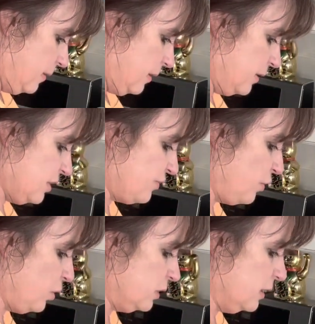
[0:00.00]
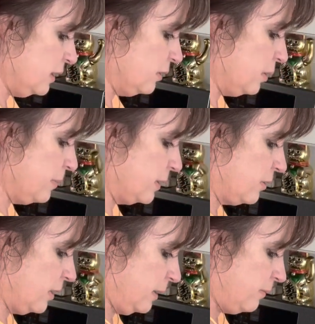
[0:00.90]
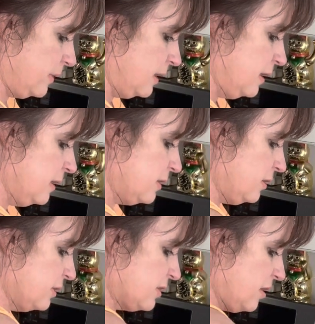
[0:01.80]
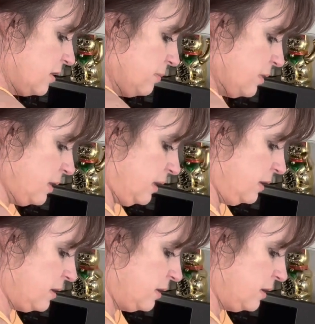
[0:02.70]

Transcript: I'm just folding in the whipping cream till it's all combined.